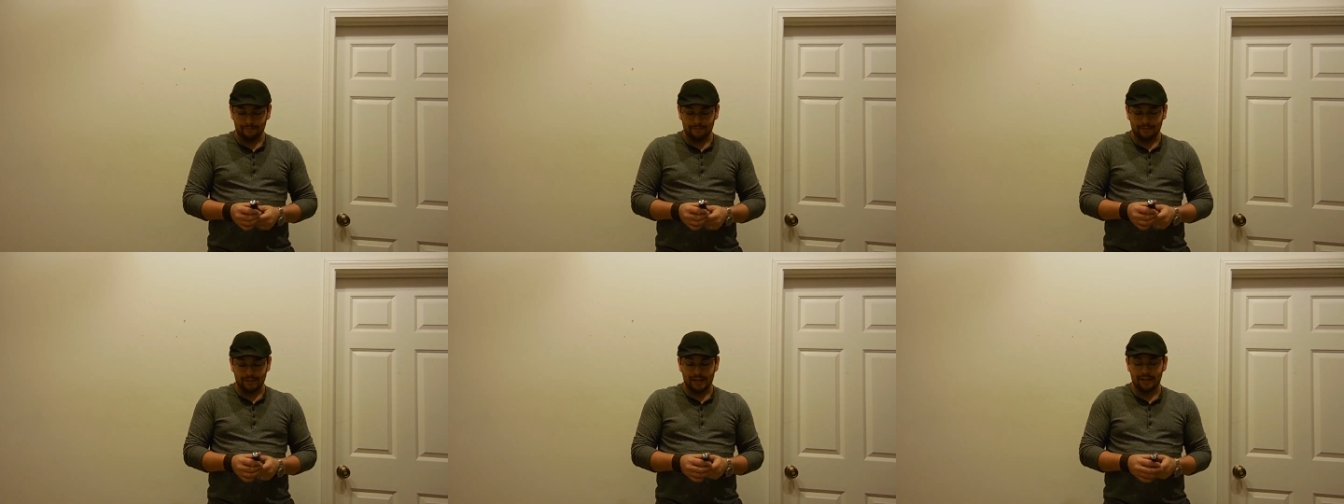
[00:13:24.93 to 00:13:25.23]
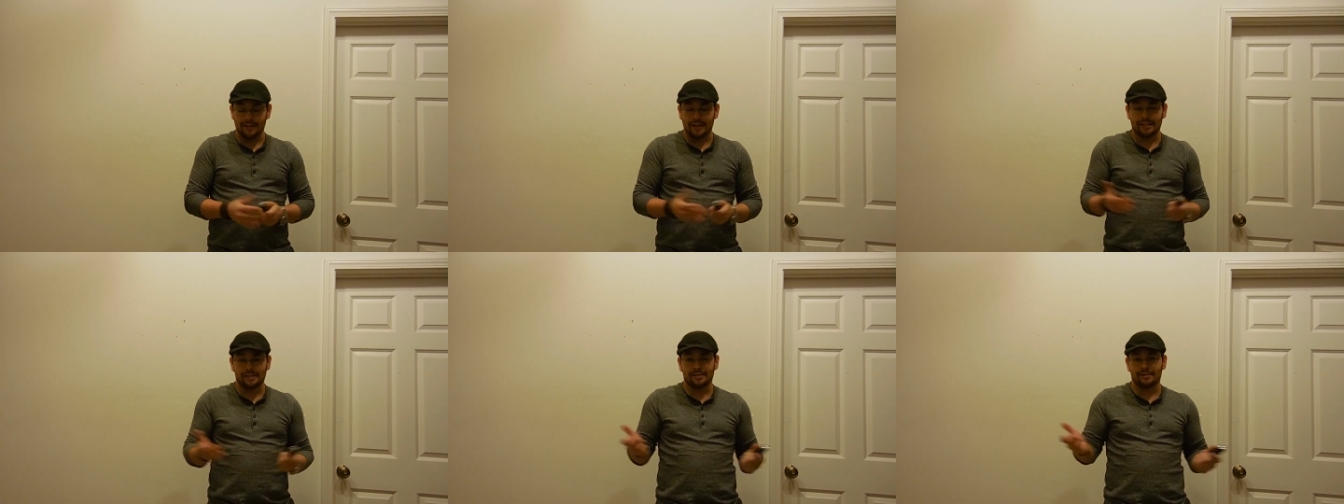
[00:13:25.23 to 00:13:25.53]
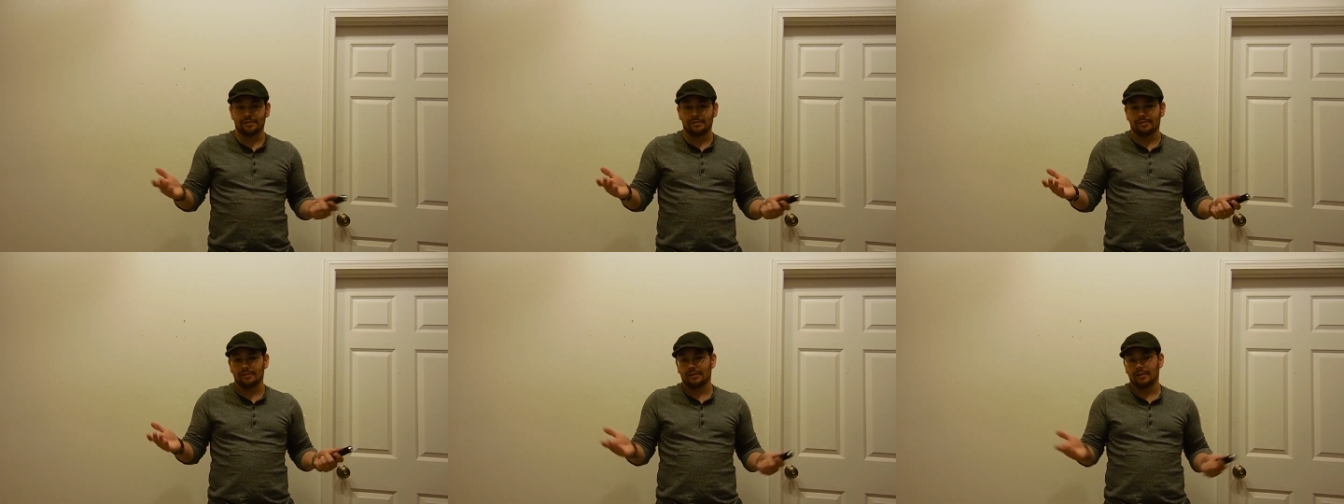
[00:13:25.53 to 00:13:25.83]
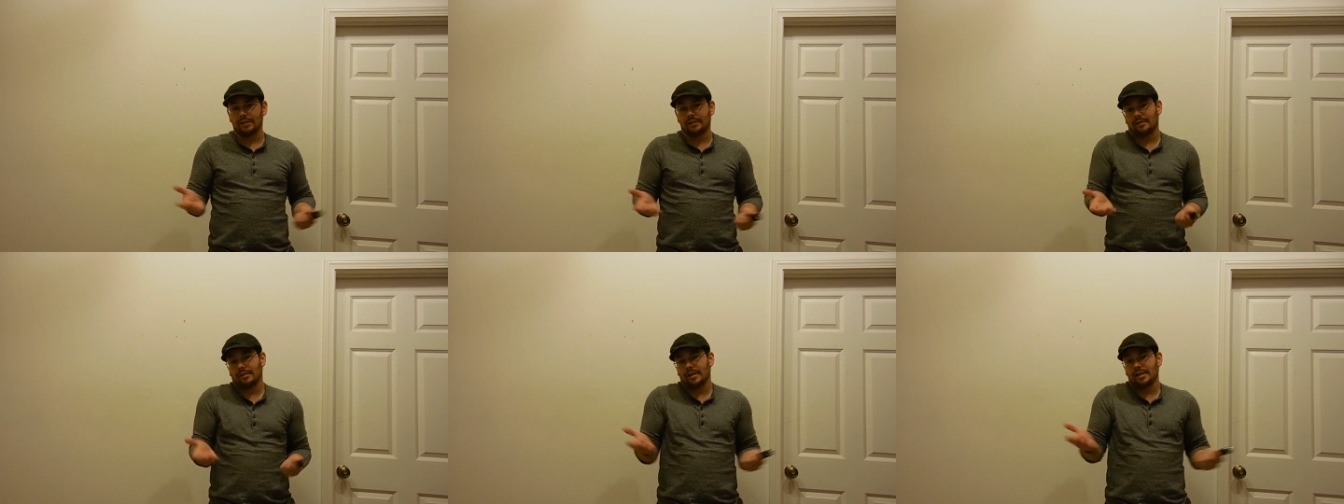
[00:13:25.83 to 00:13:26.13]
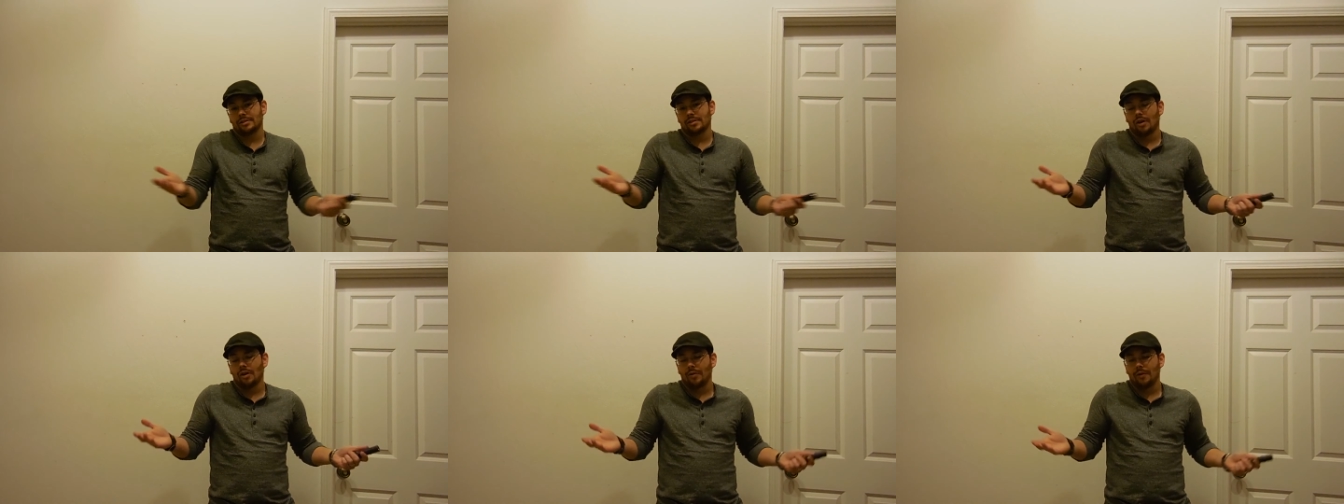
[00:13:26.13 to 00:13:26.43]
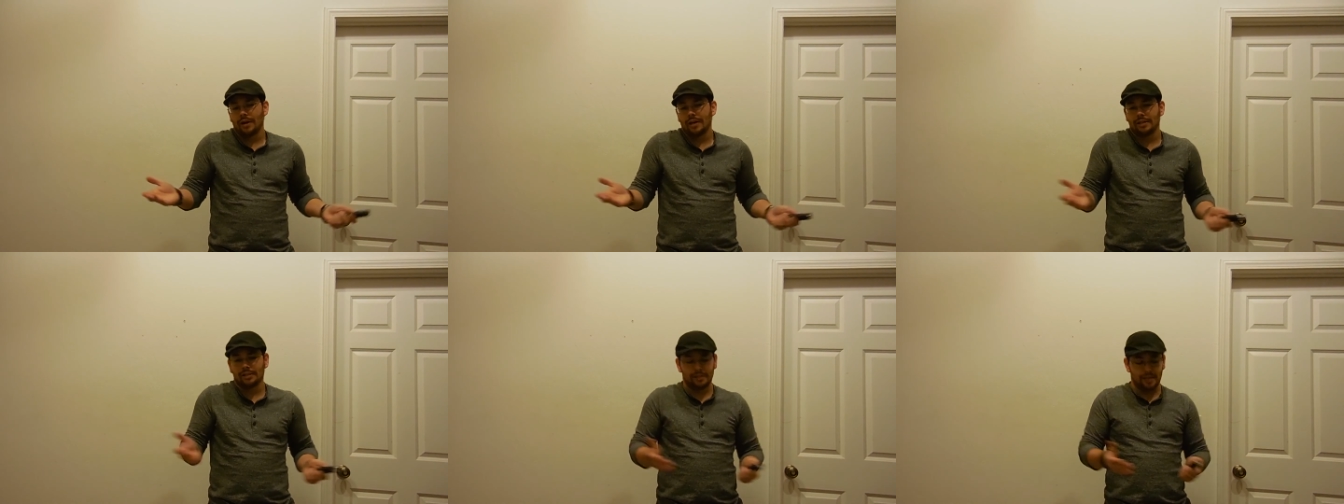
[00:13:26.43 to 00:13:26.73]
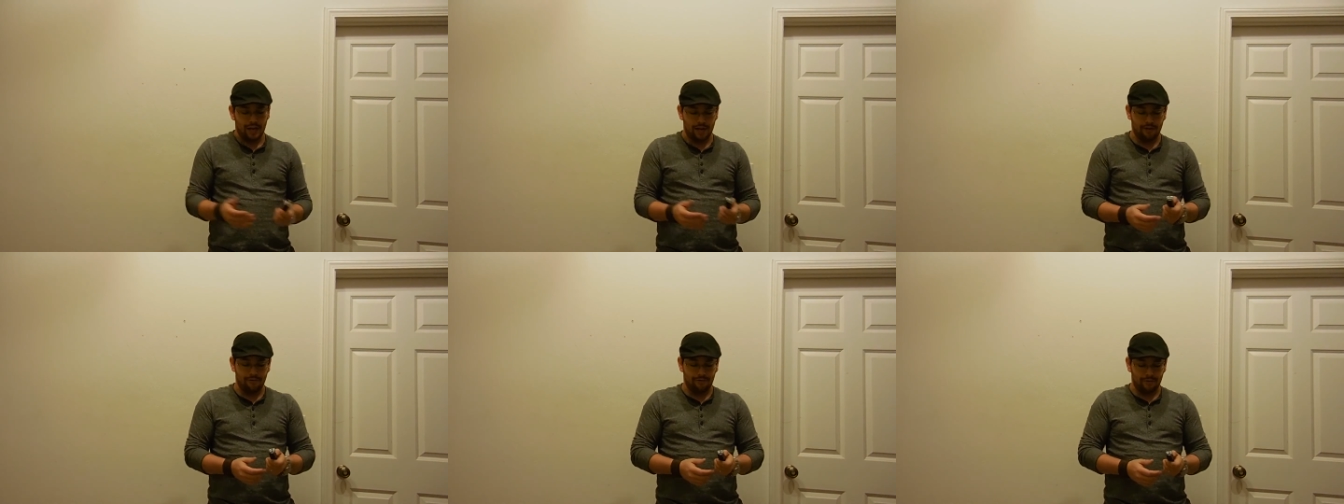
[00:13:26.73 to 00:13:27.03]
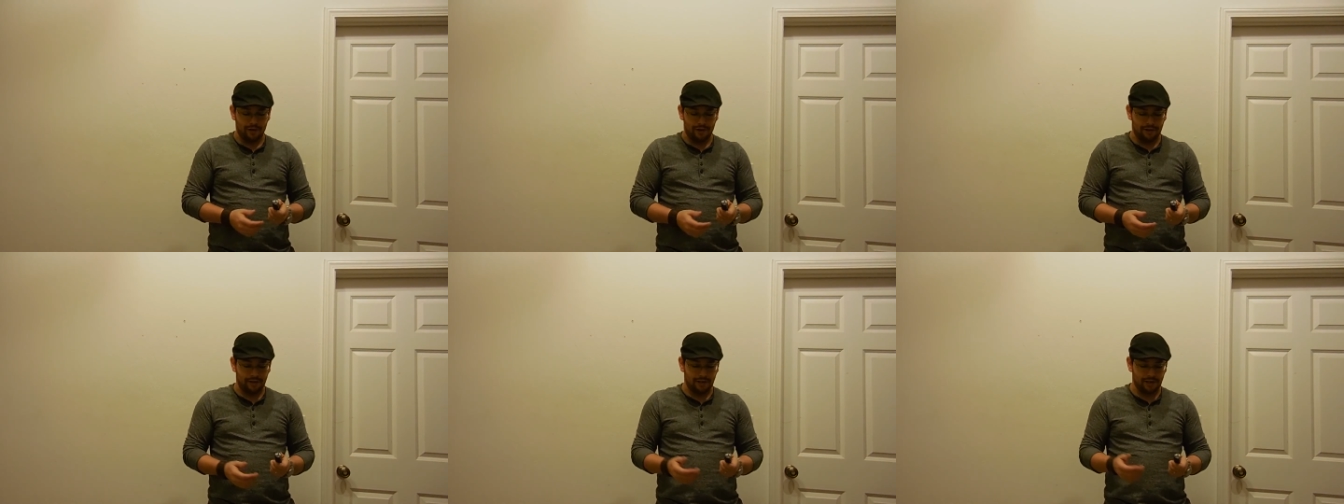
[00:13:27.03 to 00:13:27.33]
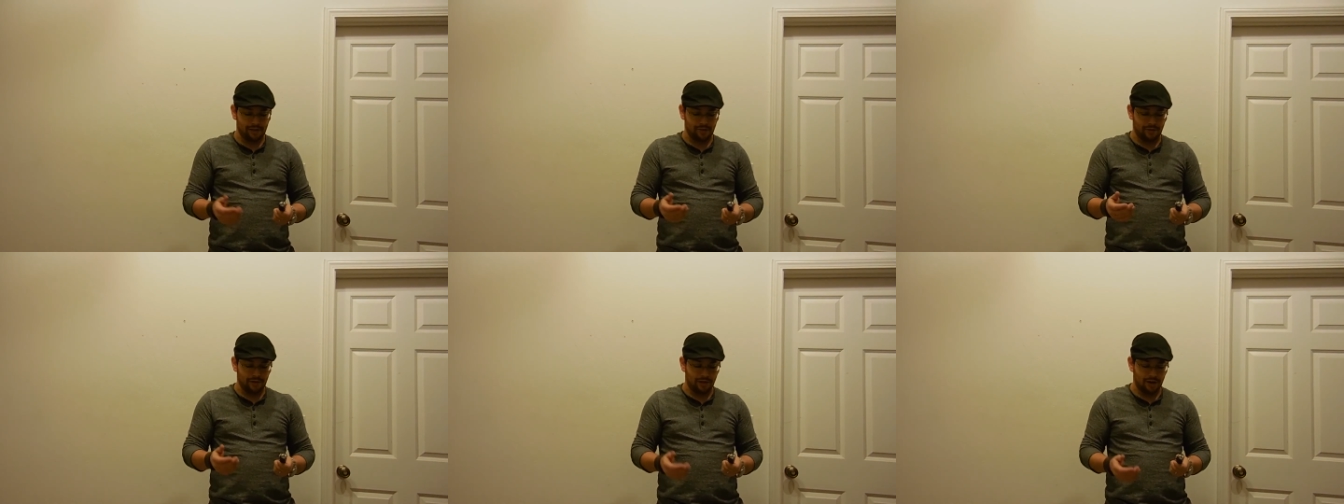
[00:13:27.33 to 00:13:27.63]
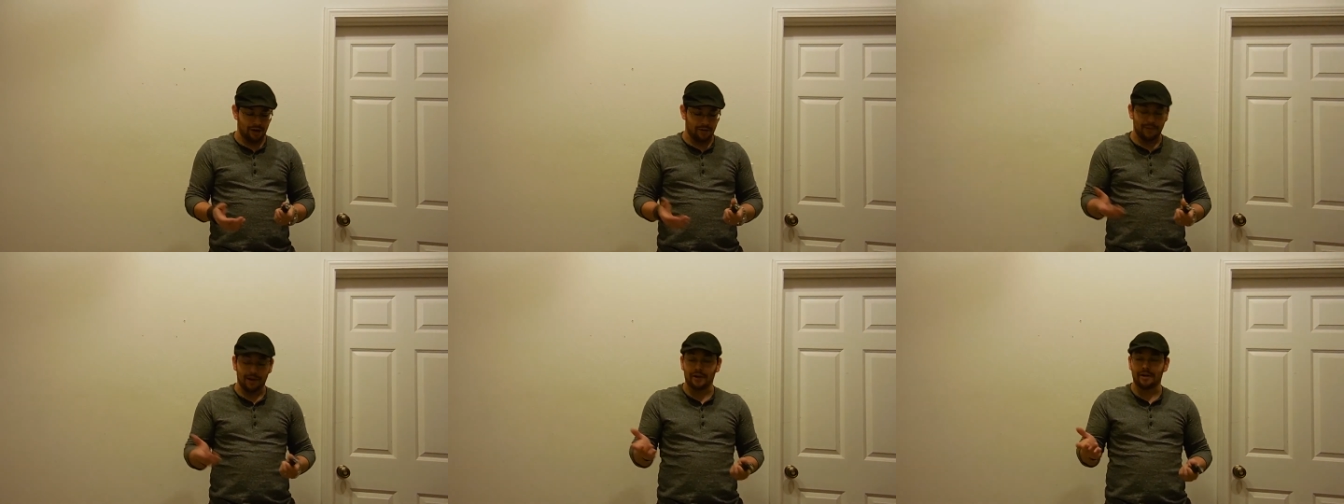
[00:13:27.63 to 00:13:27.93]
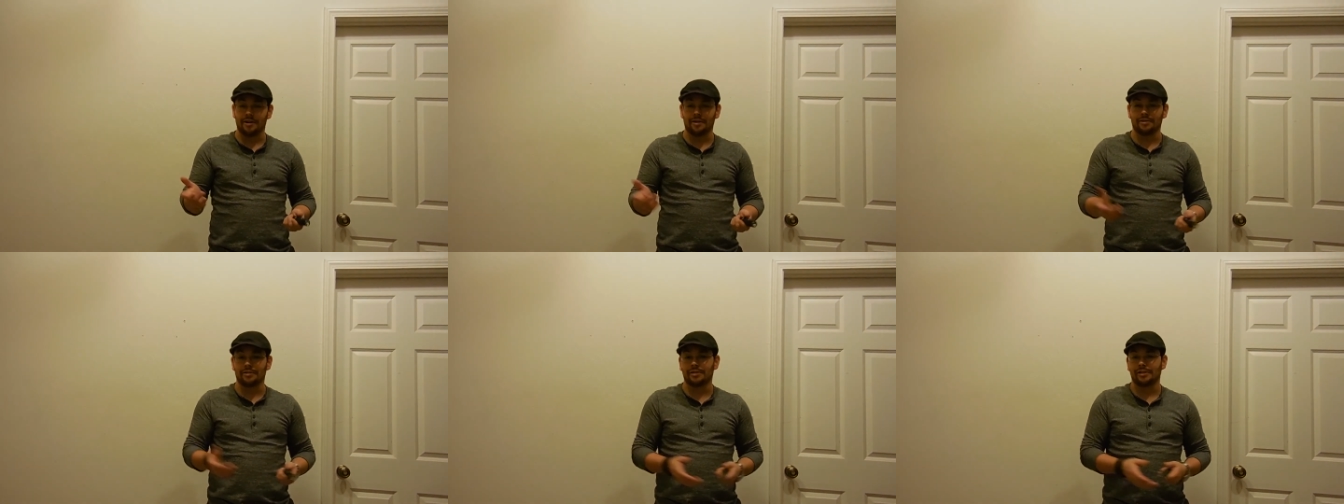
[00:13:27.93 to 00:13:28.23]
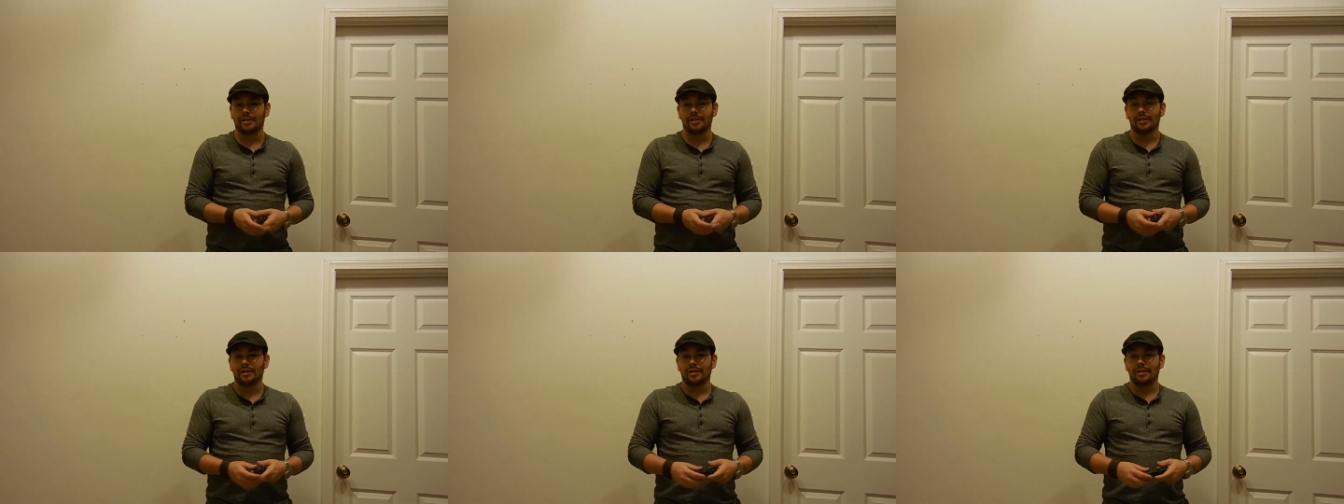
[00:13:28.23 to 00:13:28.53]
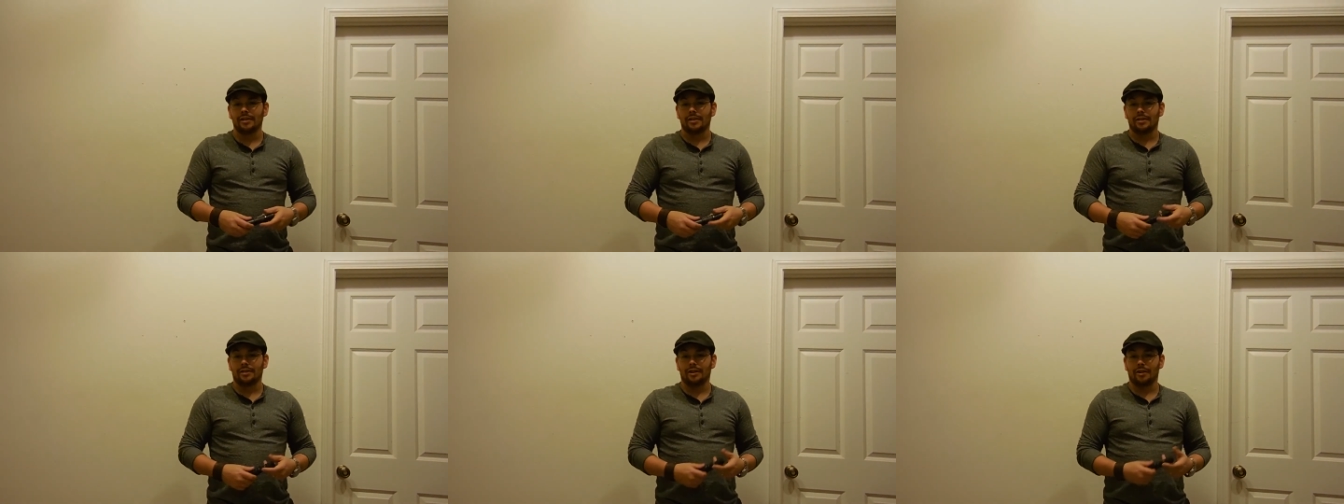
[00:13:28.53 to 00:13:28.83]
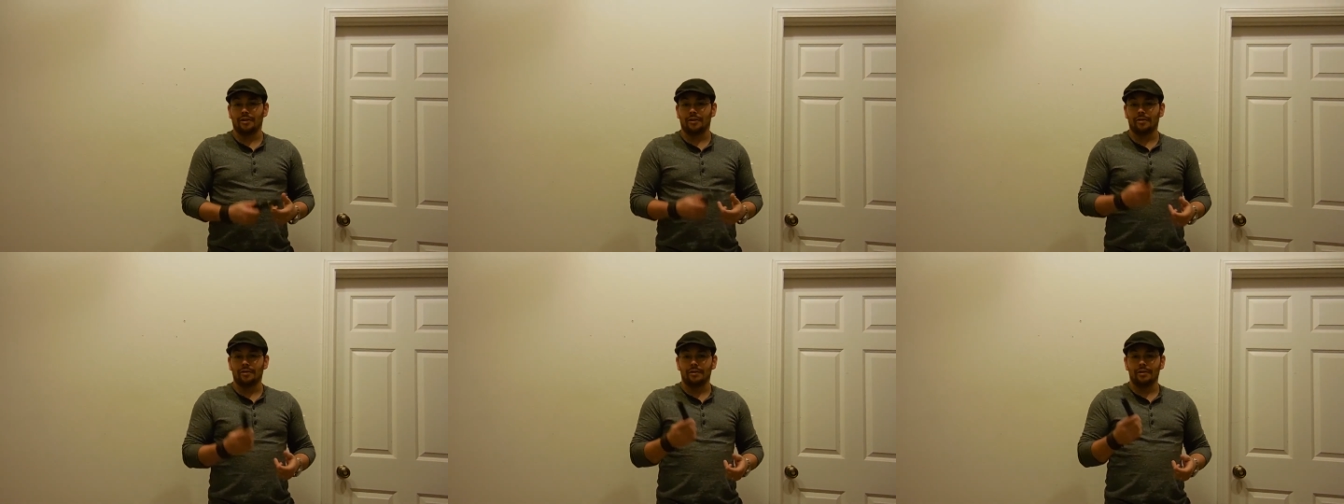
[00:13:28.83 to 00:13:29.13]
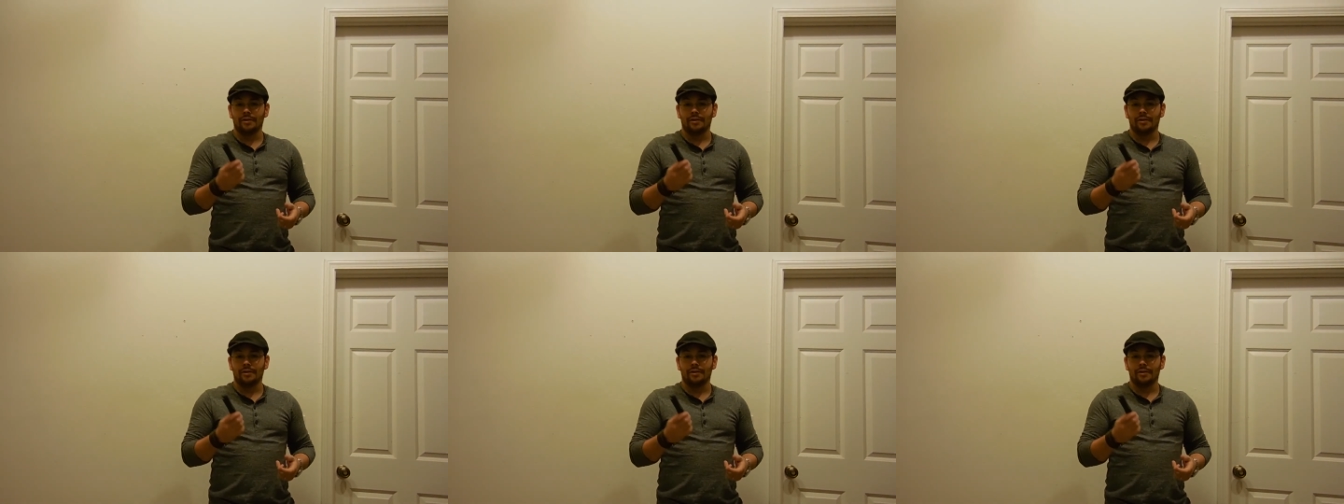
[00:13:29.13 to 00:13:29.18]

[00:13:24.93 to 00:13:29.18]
And that's, as always, kind of one of the things that we talk about here is, you know,